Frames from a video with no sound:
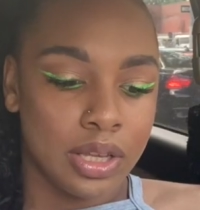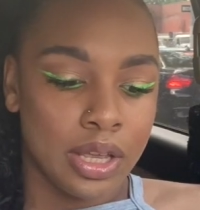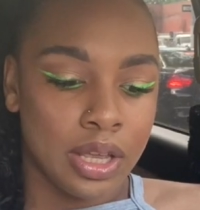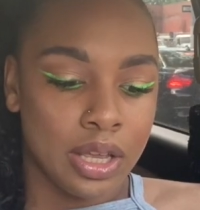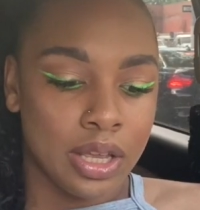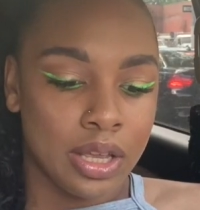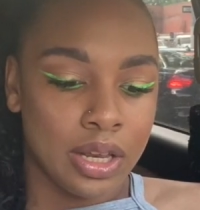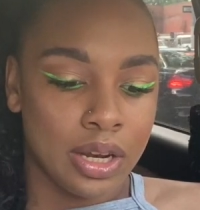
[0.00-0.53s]

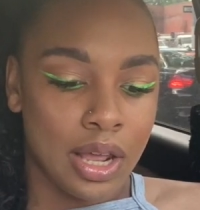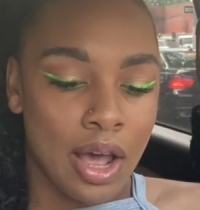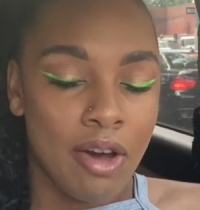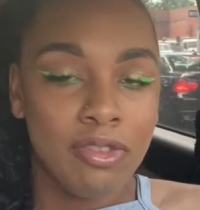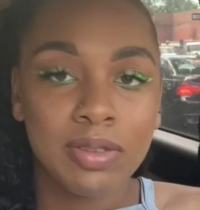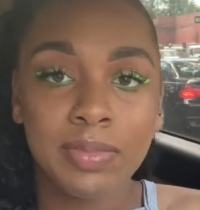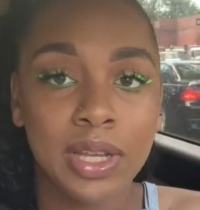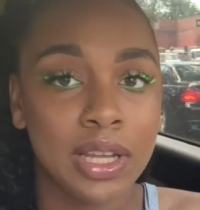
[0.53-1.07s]
and I
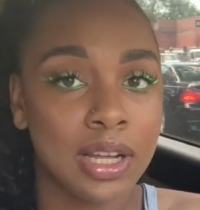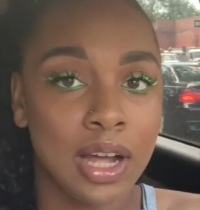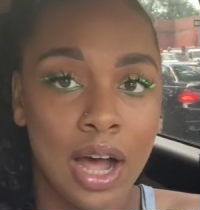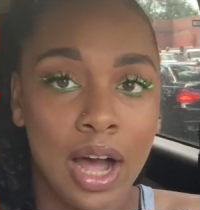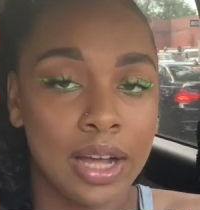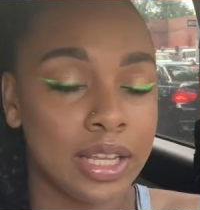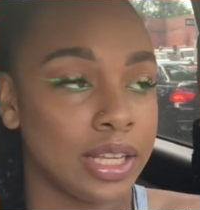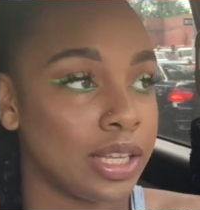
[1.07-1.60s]
was being
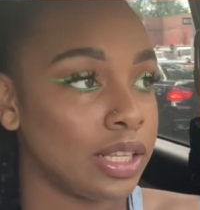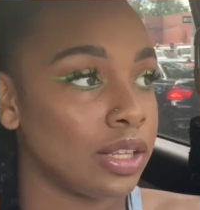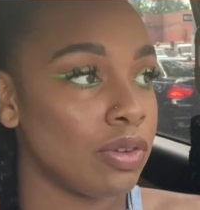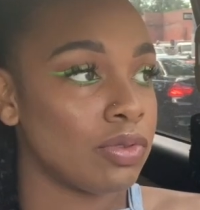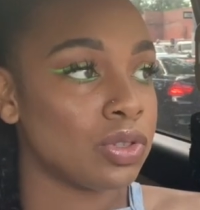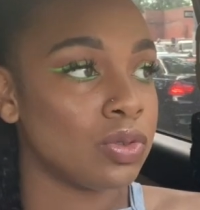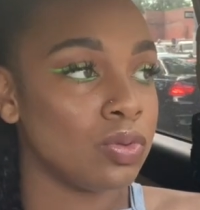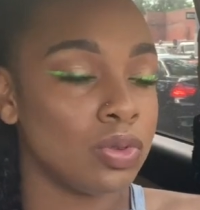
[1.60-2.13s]
cocky. There
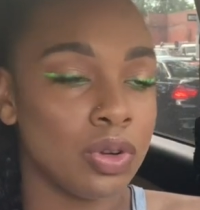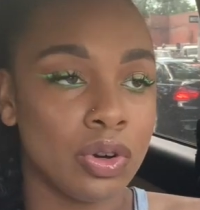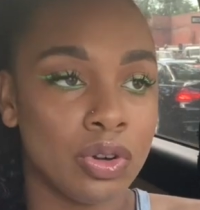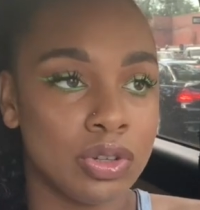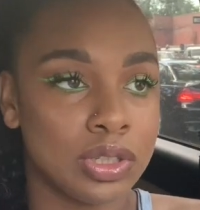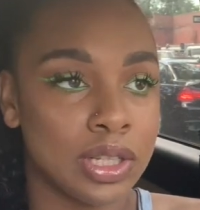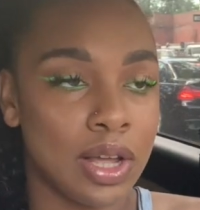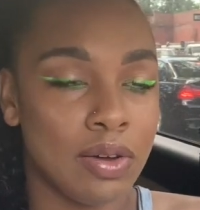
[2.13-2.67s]
was two
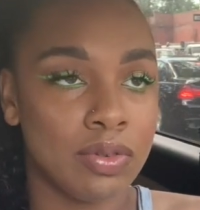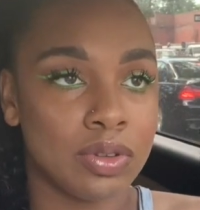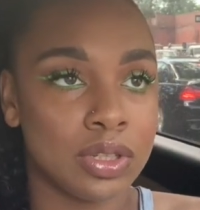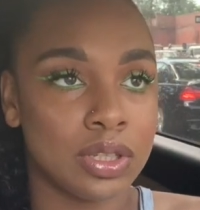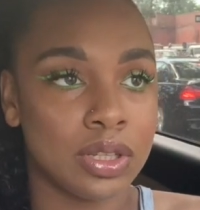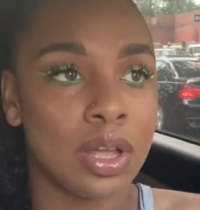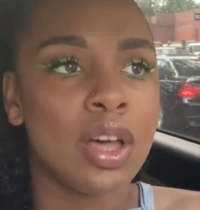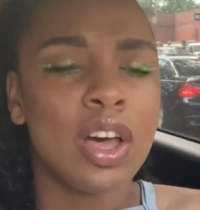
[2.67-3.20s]
girls that was
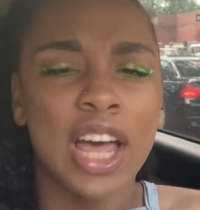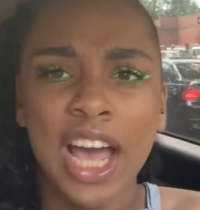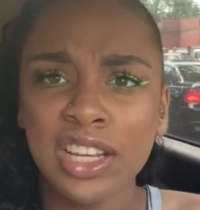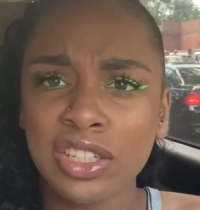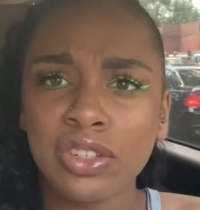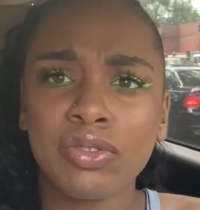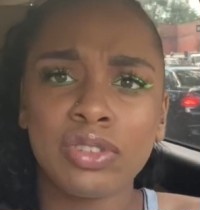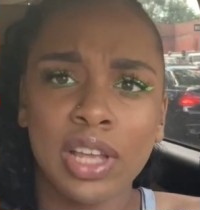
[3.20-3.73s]

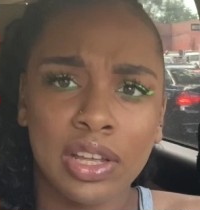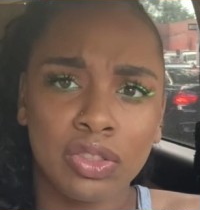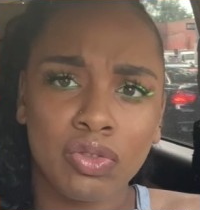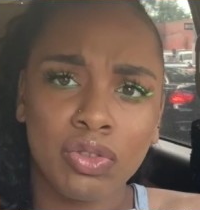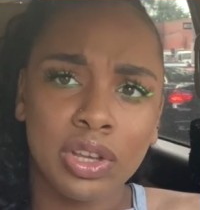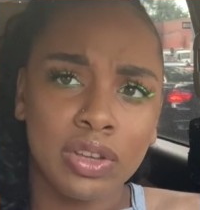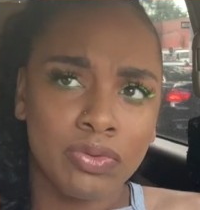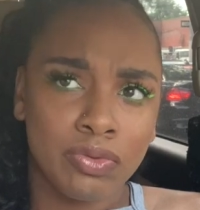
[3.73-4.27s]
actually it was like
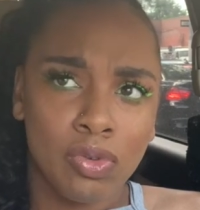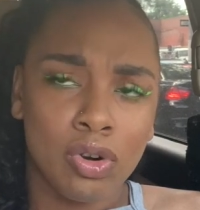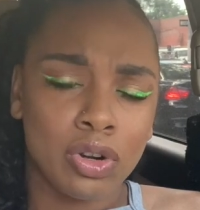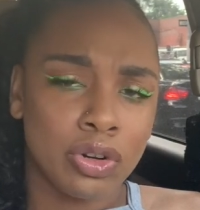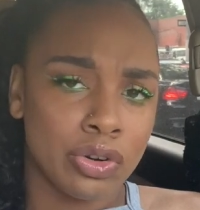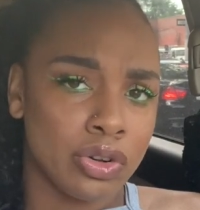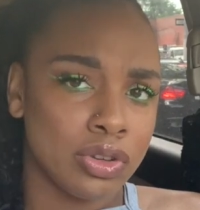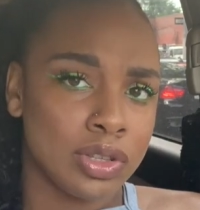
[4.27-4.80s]

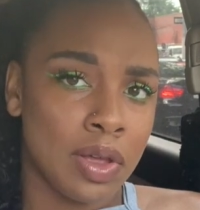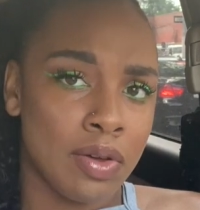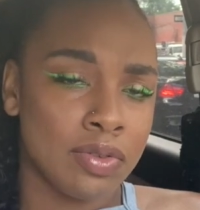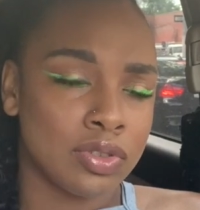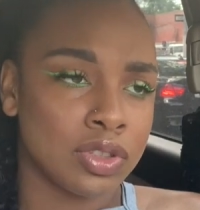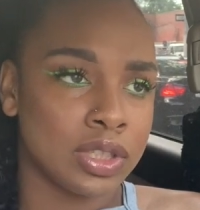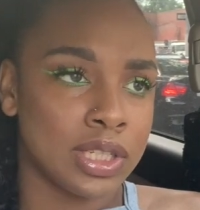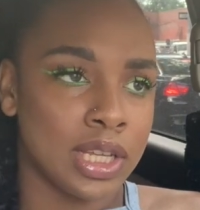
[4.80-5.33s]
3-4 girls that
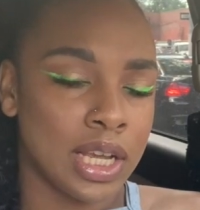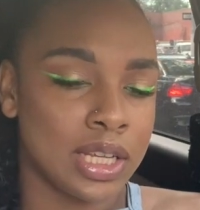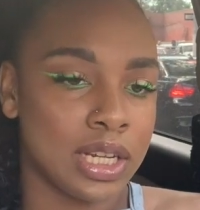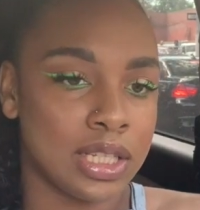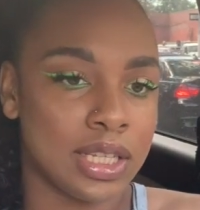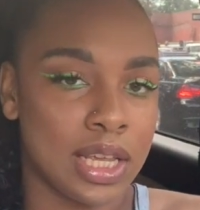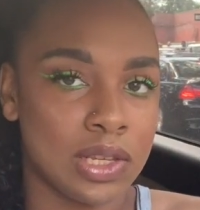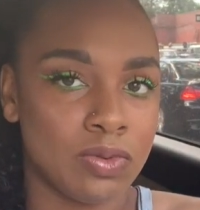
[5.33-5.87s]
was taking
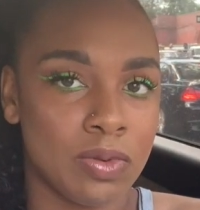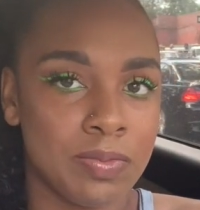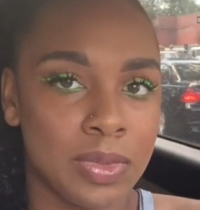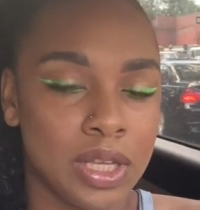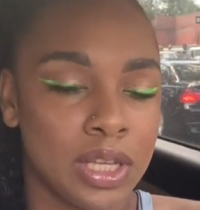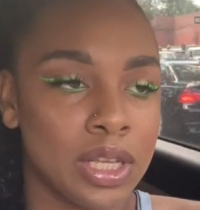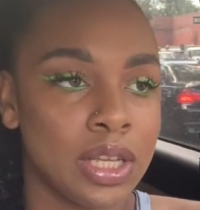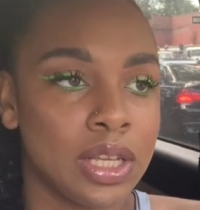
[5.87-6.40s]
the test with
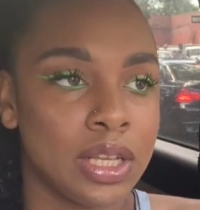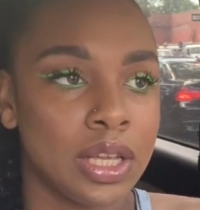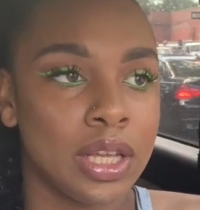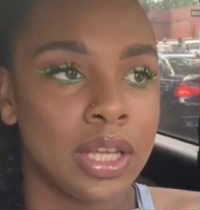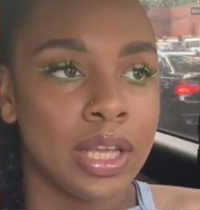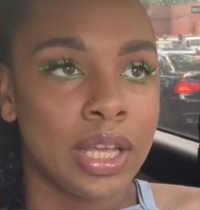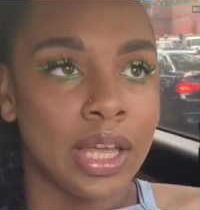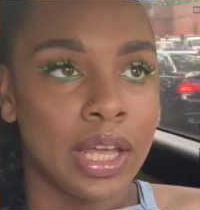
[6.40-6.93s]
me,
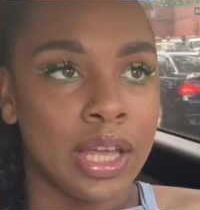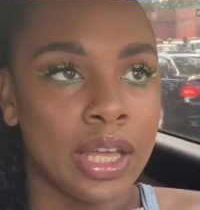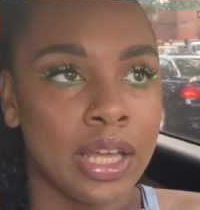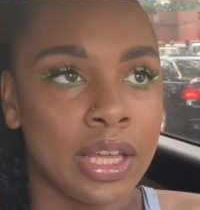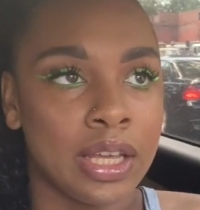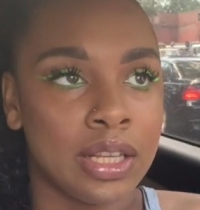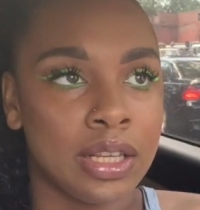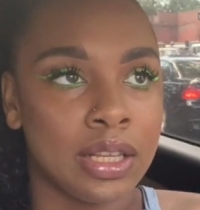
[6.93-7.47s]

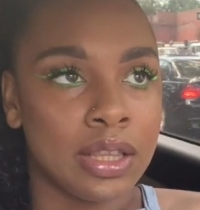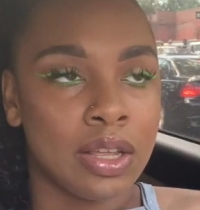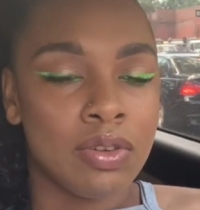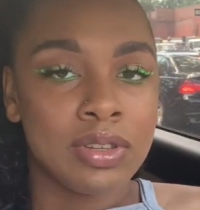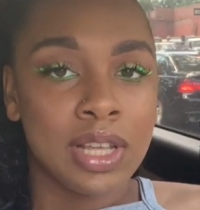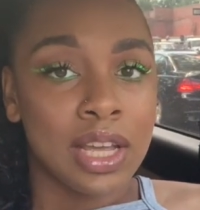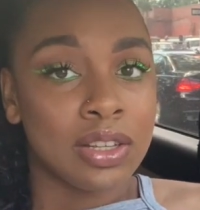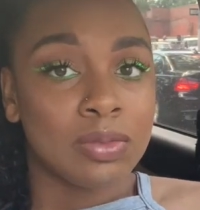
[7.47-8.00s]
and they
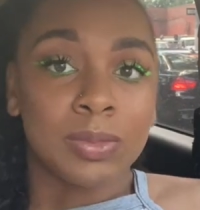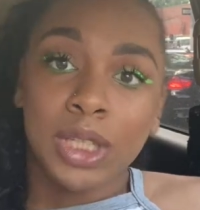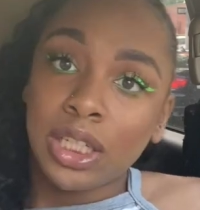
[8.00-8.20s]
was like,